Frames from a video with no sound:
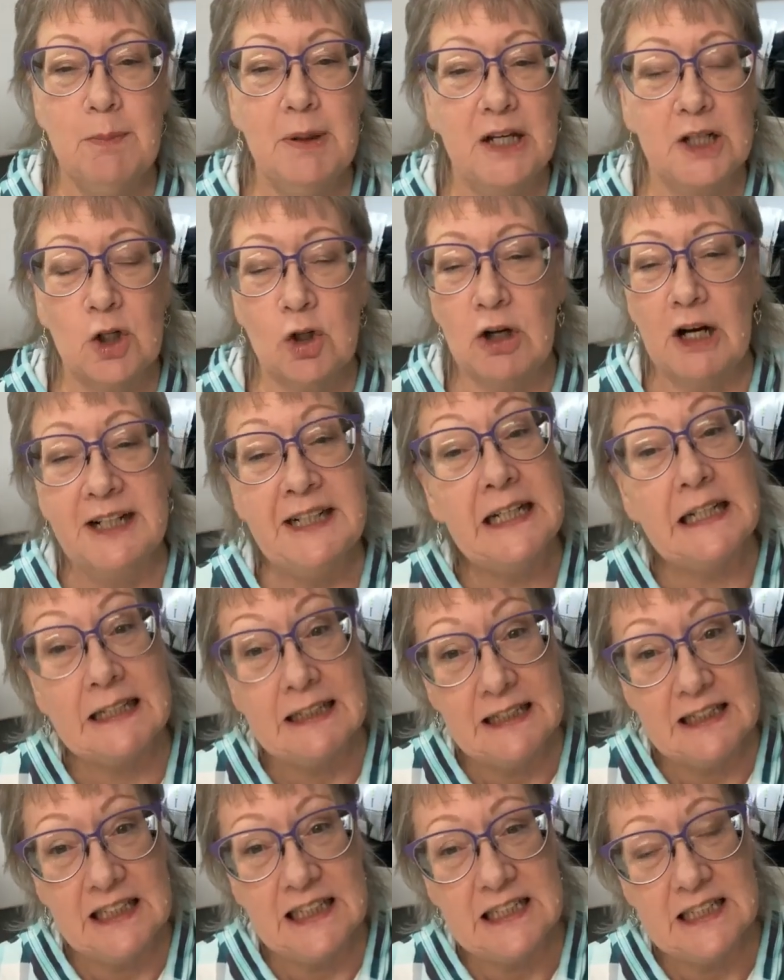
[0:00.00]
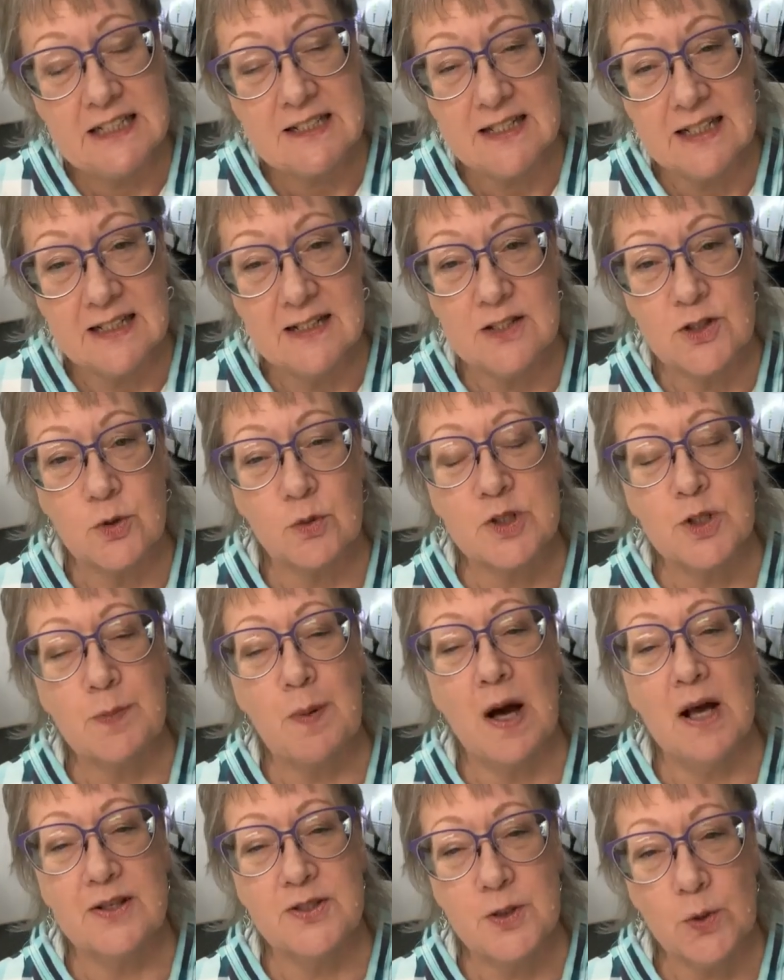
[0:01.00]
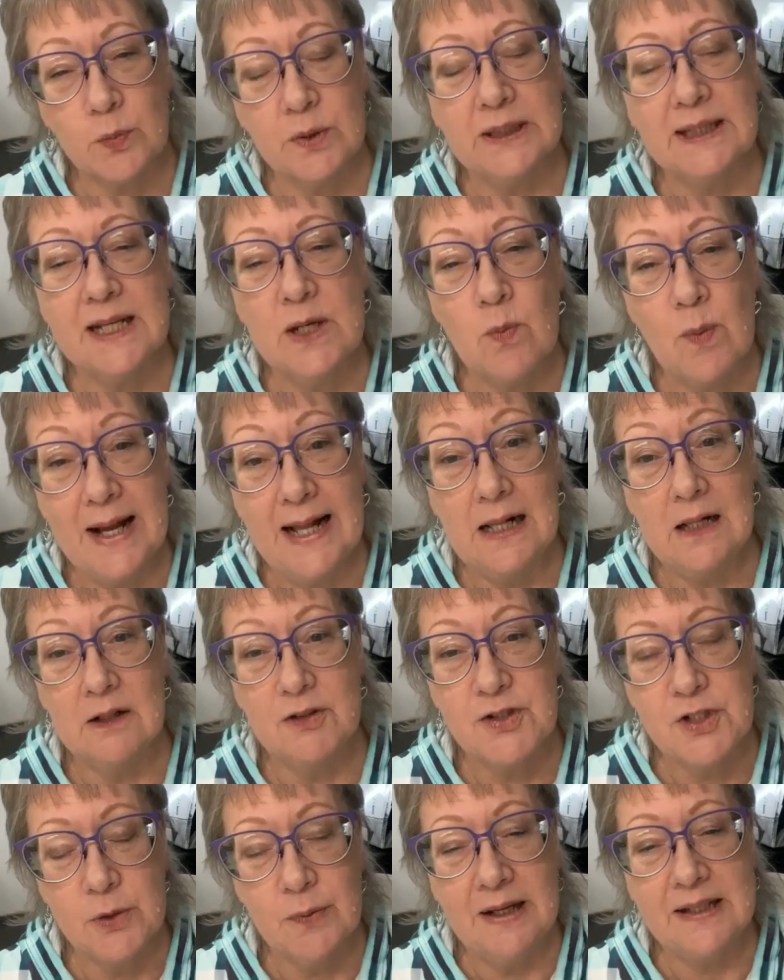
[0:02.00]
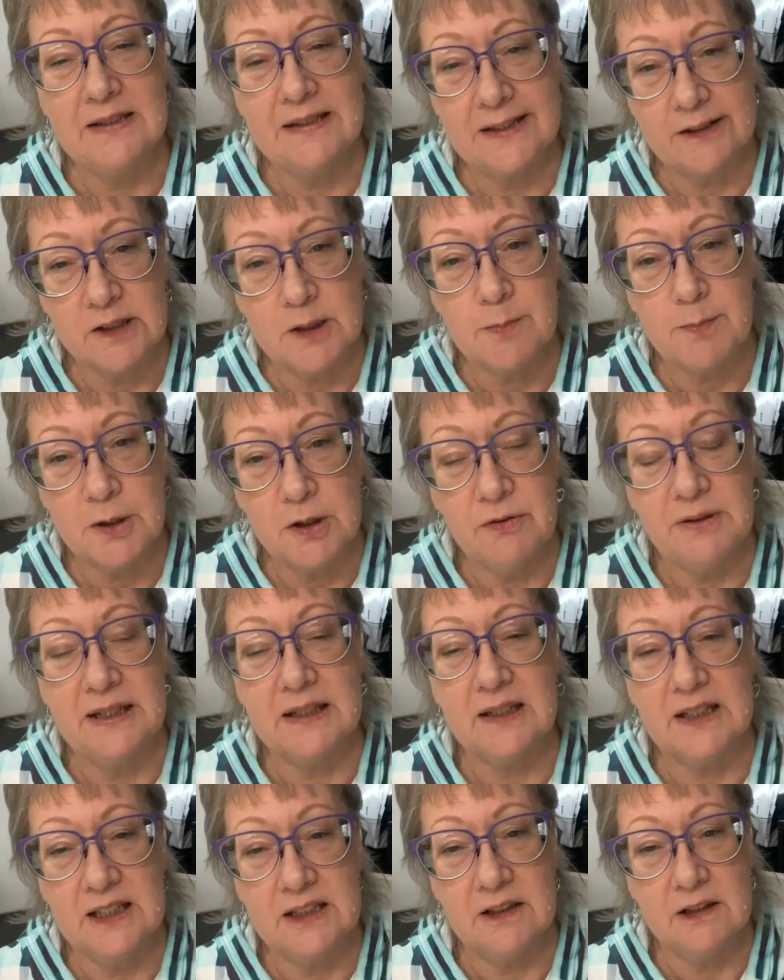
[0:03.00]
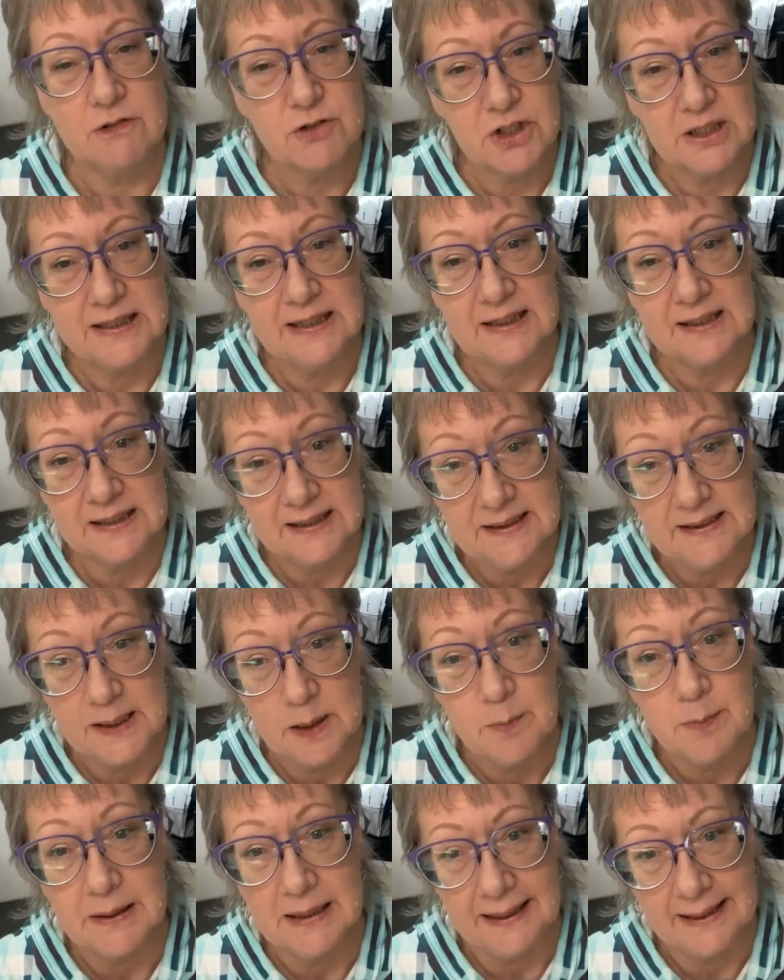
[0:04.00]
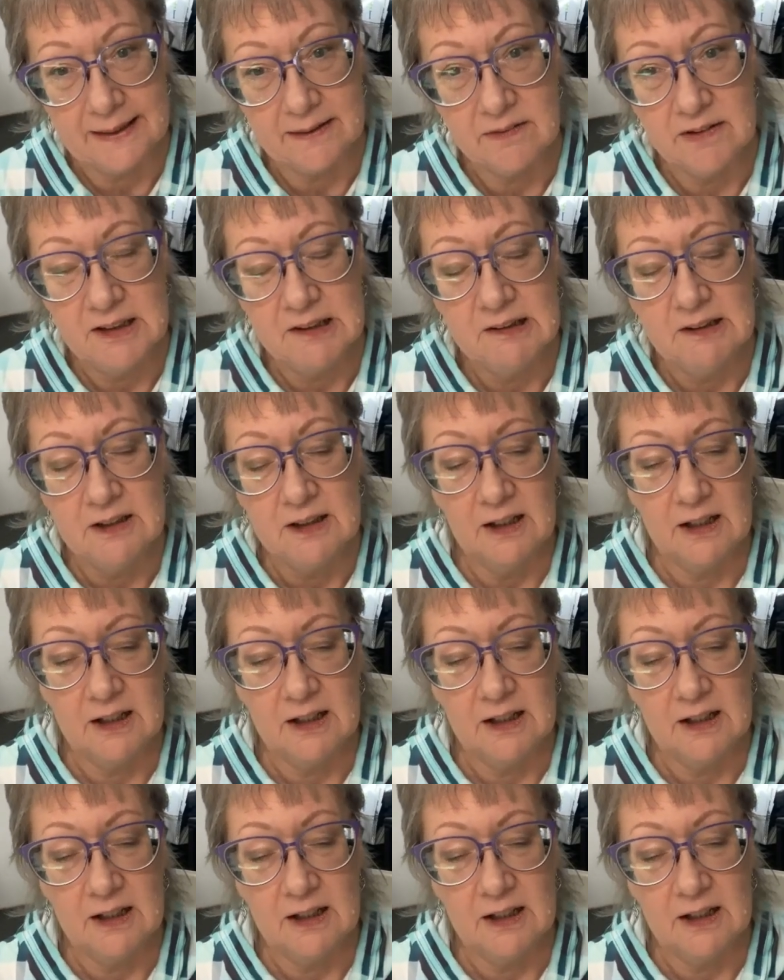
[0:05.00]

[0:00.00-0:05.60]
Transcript: But chronic kidney disease responds really well to a therapeutic ketogenic eating plan.